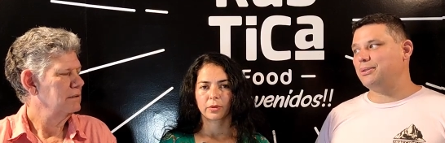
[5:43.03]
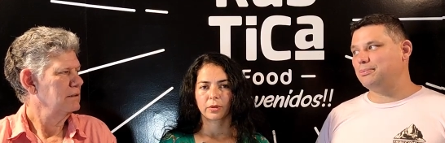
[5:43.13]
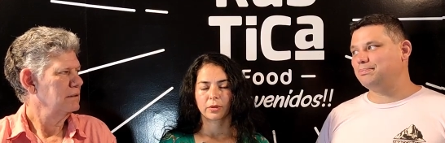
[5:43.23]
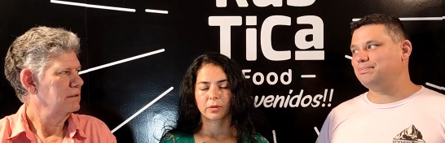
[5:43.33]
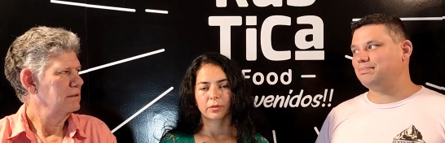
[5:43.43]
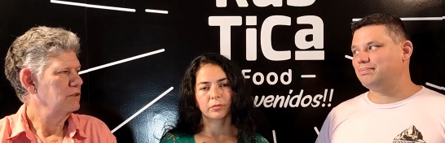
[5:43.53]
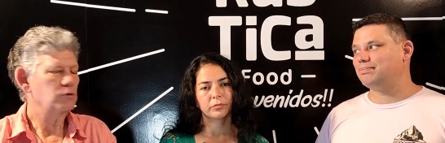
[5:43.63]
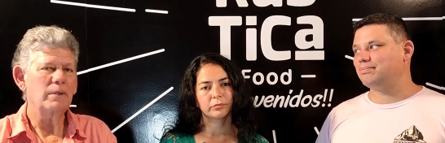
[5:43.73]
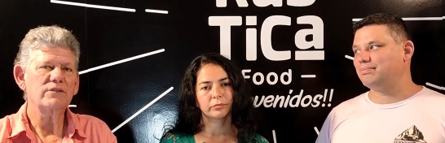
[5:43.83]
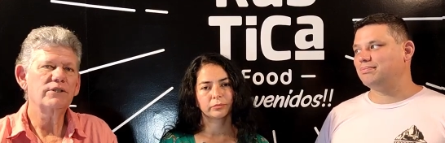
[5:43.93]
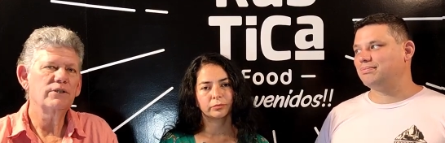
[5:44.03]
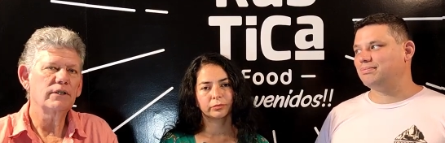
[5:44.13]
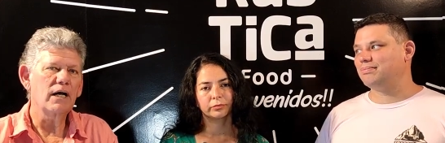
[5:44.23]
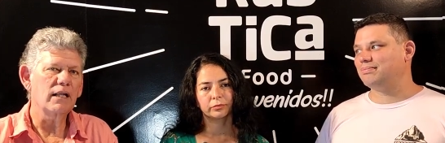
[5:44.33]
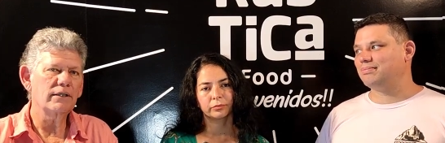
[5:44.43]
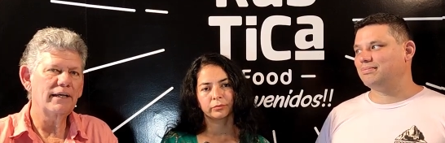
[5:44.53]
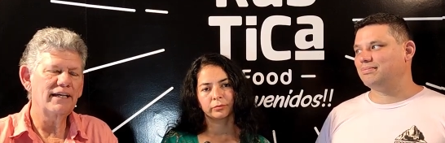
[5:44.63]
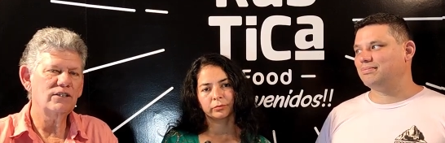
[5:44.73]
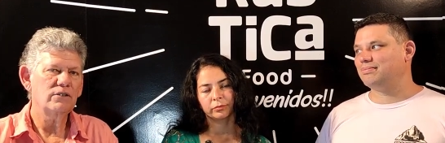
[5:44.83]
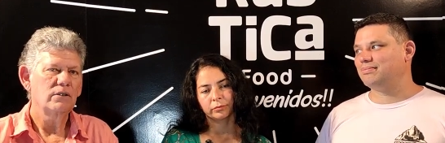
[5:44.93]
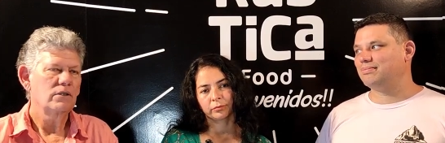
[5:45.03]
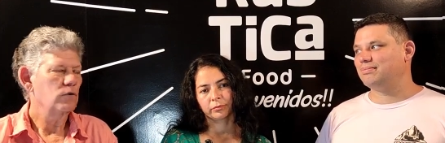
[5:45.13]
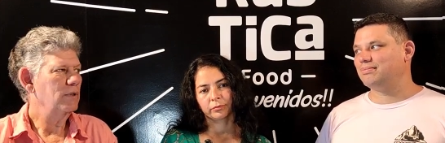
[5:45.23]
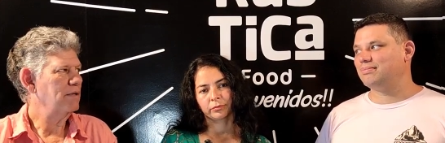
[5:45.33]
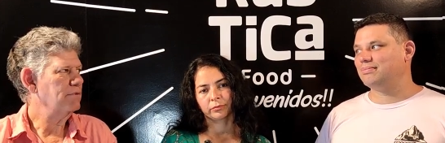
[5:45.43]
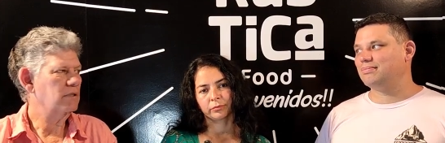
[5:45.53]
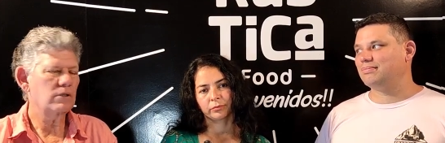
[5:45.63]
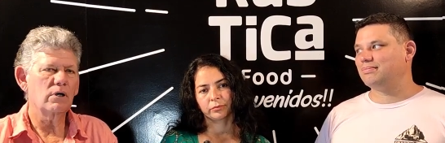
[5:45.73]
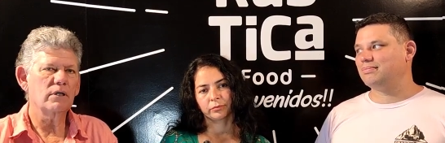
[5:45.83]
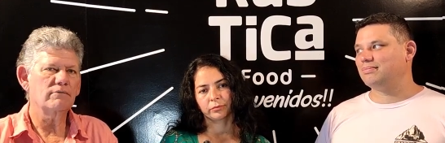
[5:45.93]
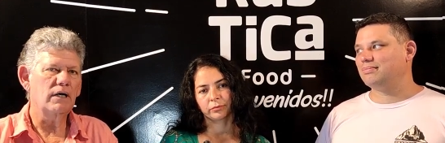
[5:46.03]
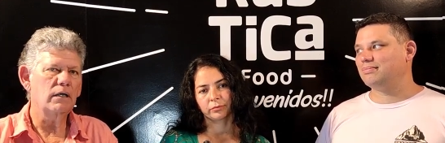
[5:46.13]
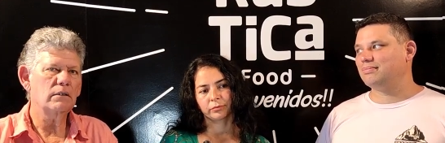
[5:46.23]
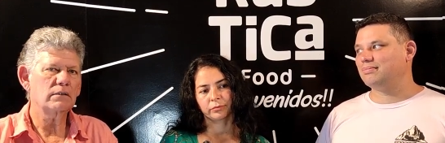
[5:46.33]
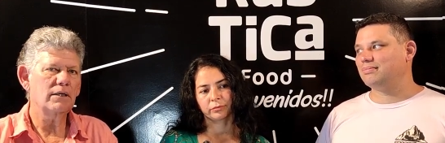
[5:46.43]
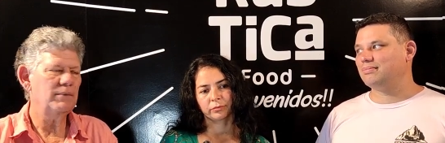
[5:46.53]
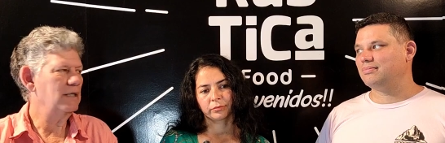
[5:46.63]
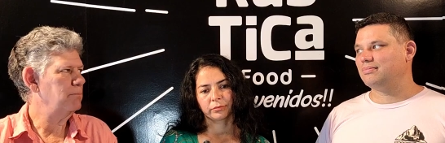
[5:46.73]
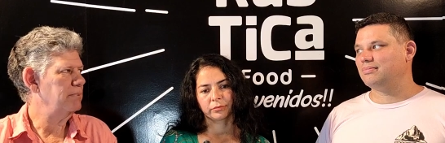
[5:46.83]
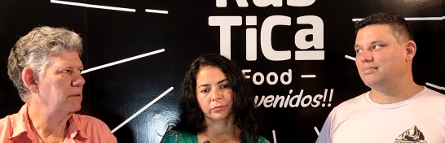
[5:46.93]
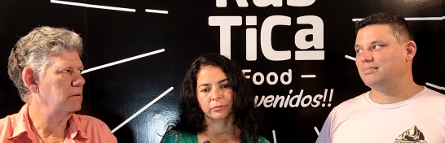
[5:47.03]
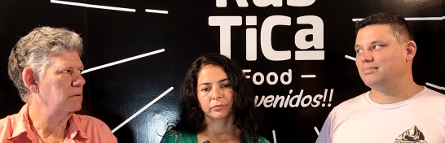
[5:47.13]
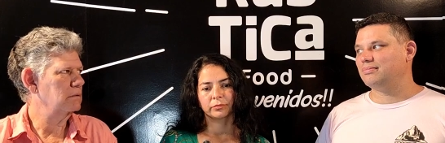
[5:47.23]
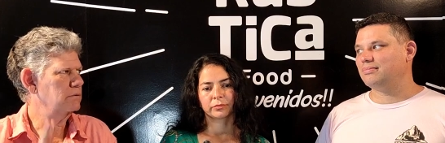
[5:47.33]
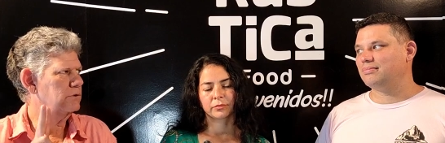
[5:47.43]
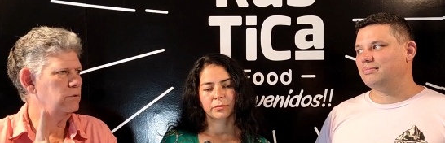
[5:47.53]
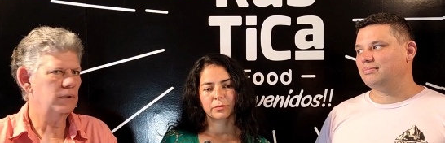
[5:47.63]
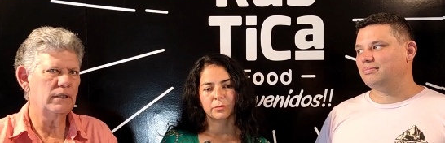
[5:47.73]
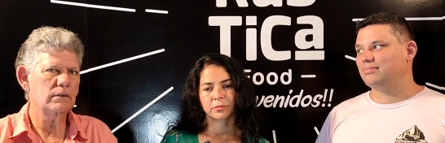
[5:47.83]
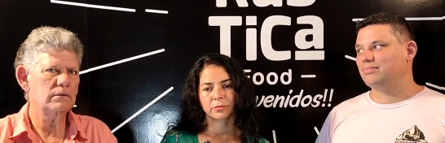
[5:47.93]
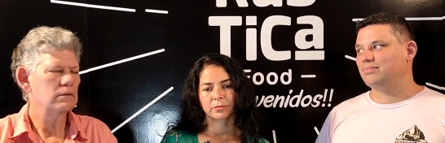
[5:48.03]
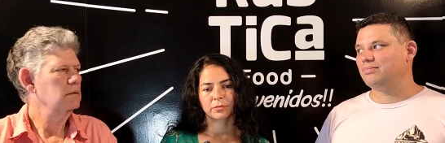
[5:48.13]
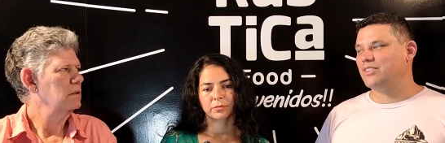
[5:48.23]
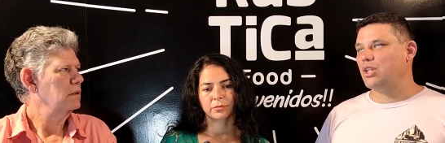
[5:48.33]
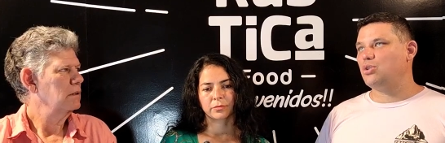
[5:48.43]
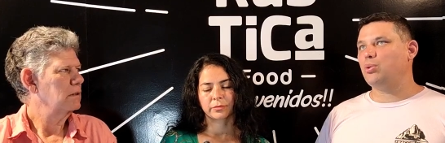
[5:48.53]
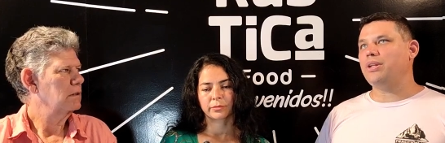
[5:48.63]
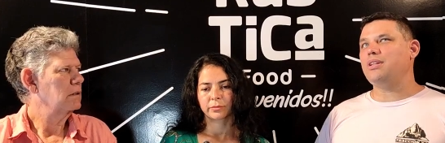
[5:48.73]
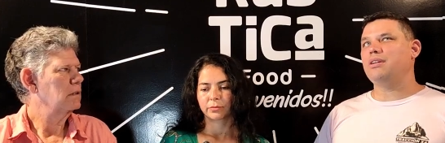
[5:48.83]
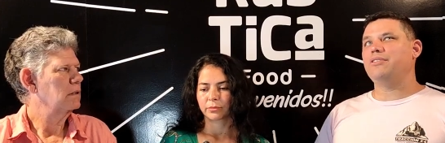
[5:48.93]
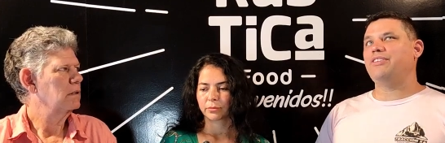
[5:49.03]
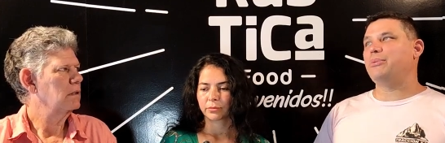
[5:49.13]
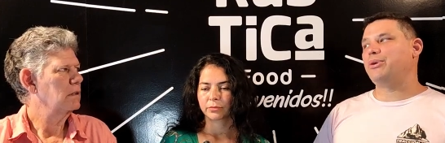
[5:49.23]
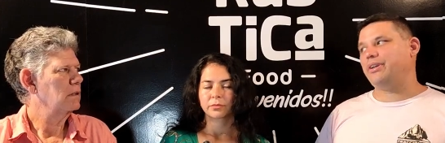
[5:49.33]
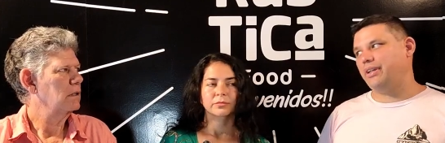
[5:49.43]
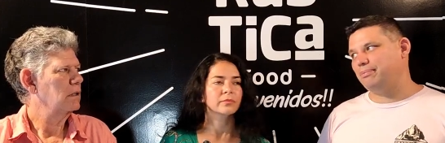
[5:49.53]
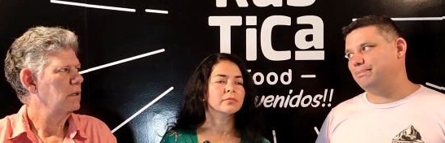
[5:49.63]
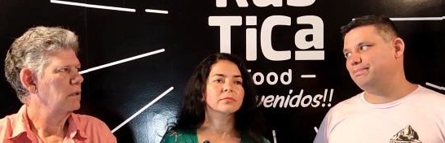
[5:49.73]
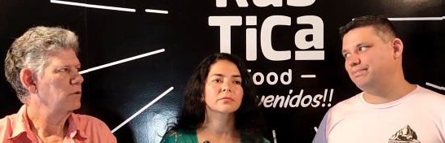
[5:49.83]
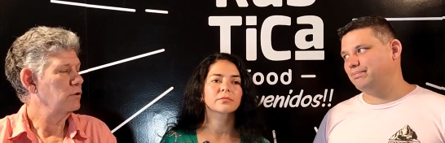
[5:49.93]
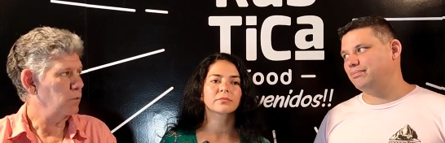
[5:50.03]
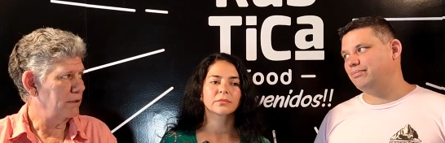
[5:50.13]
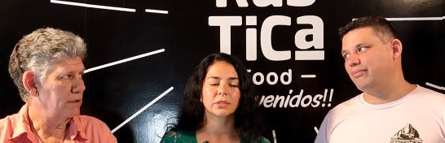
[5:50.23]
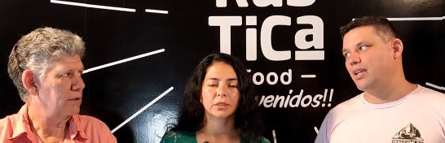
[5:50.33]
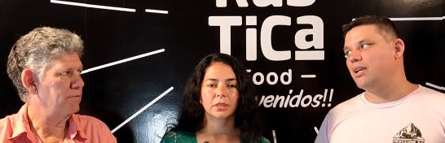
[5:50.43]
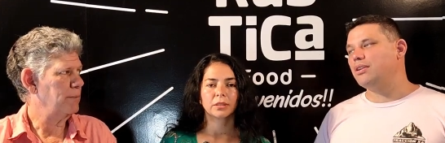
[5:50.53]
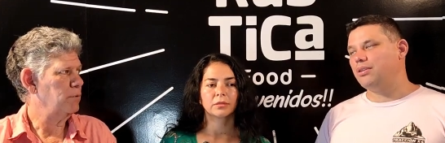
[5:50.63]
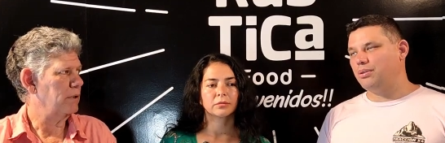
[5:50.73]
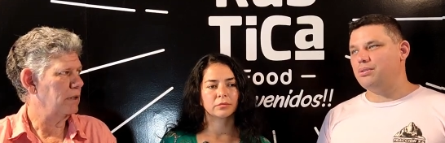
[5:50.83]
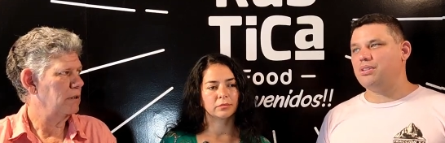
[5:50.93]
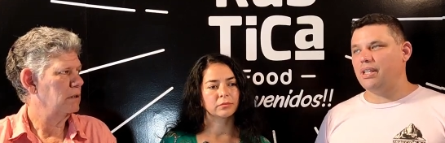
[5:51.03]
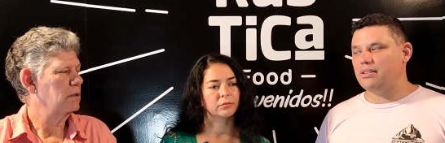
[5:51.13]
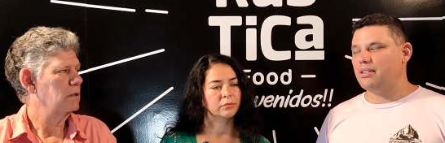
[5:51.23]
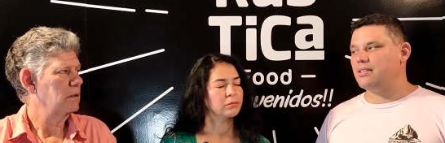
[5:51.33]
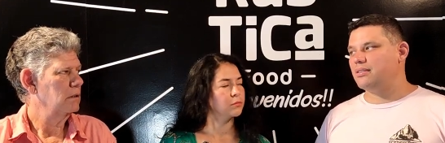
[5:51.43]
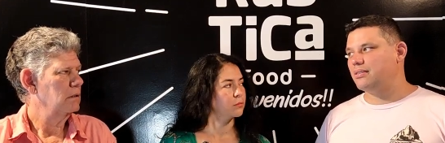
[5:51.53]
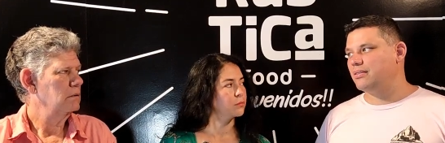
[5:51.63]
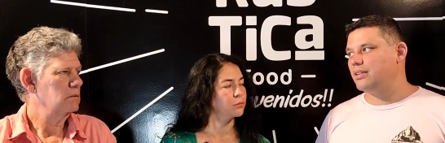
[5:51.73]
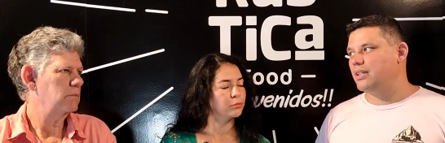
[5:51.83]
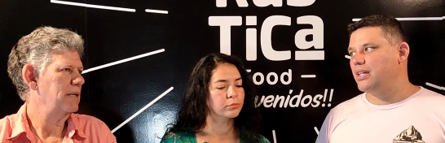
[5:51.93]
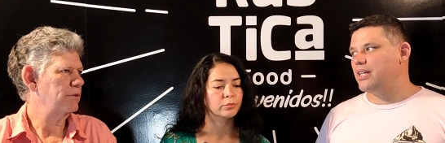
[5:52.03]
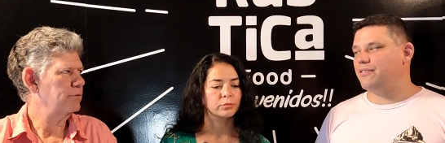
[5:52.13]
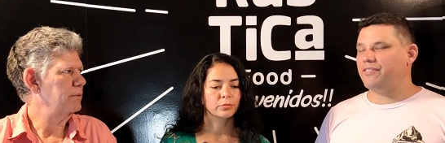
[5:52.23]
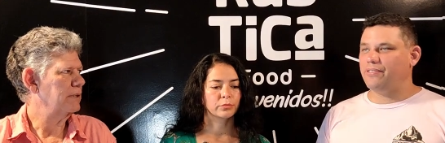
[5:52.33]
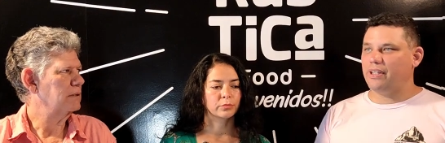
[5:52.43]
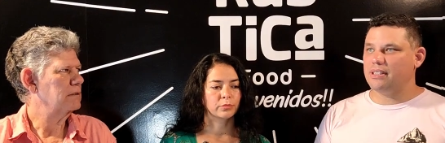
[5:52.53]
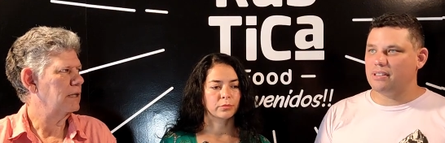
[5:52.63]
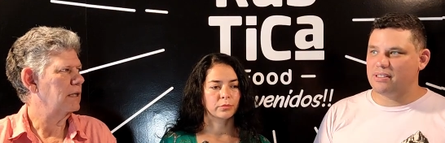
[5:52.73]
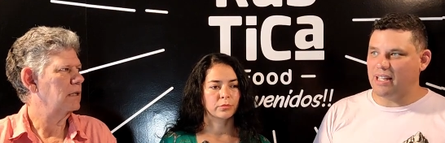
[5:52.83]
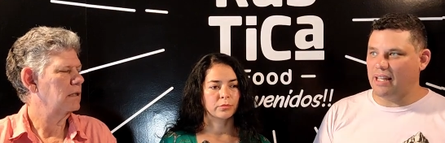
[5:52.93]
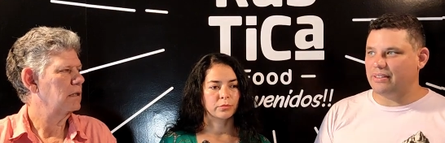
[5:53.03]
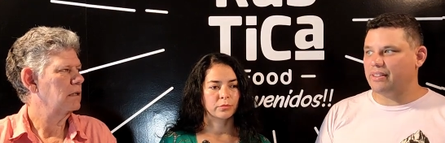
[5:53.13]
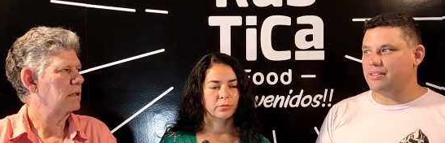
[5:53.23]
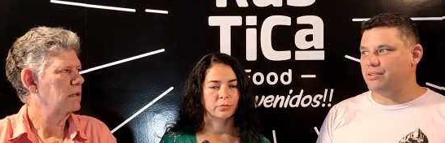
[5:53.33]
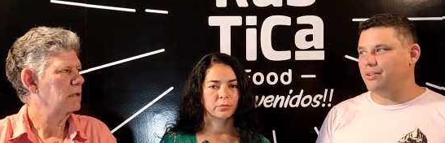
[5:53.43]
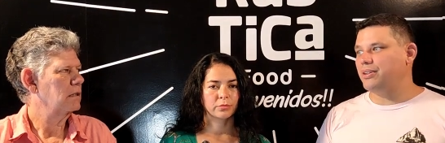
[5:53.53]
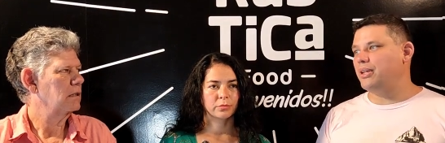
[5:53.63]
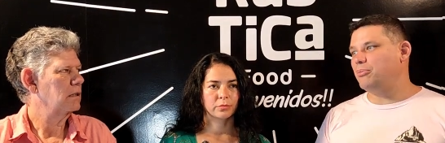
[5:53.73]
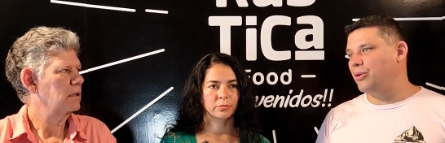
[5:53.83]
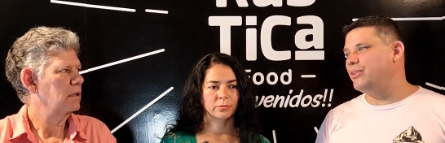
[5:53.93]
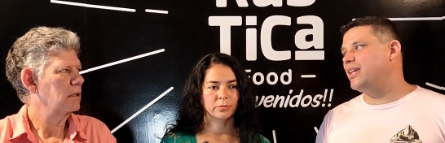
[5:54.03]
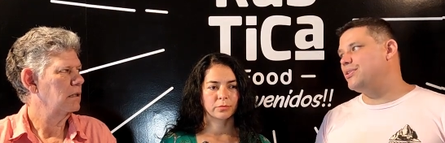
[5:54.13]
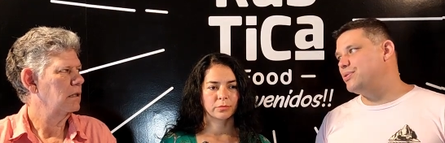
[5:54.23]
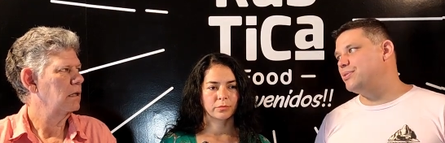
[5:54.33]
Speaker 1: true. Especially during holidays. We have Carnival coming up in 2 weeks.
Speaker 2: 20th of February. The 20th of February. Those days, yes. So about 3 weeks, yeah. Saturday, Sunday, Monday, and